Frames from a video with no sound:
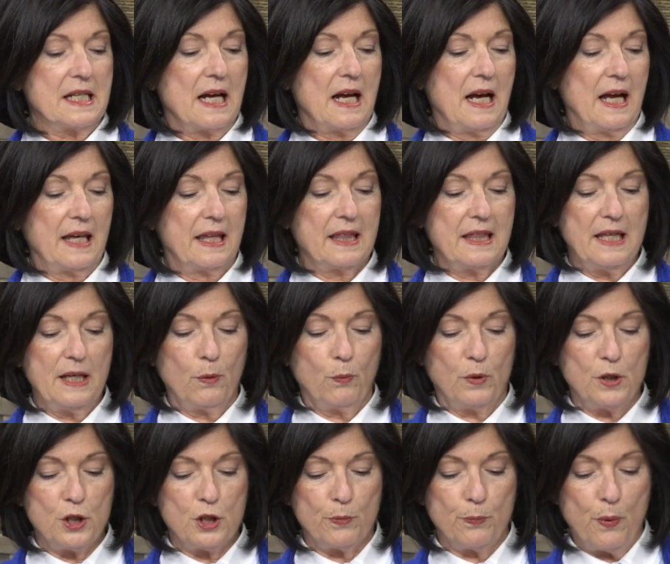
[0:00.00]
I think
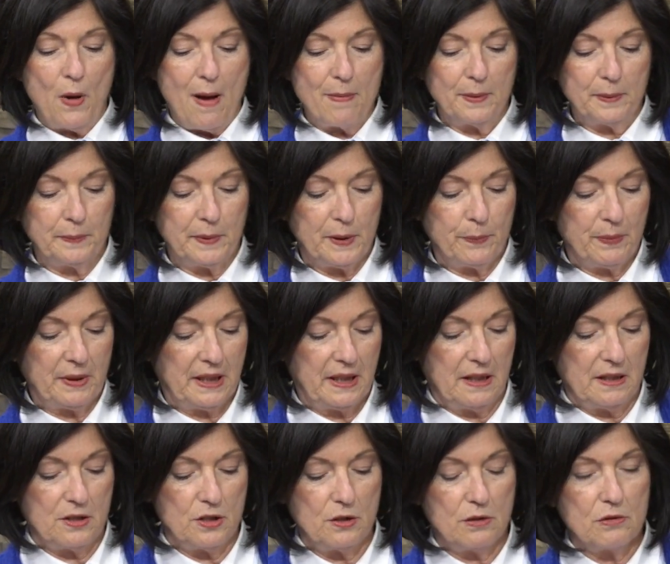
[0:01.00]
we should probably
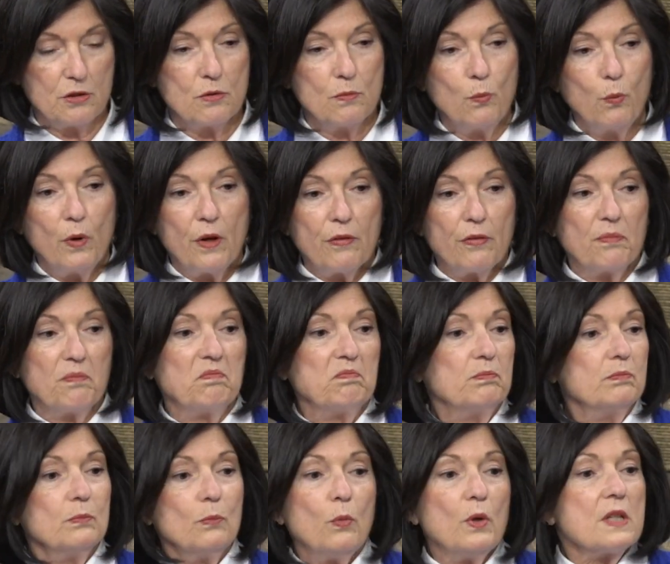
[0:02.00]
begin with
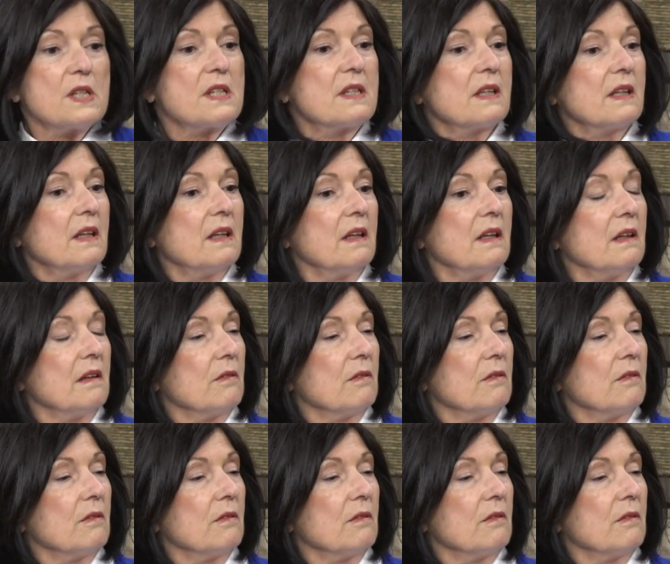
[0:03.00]
what's the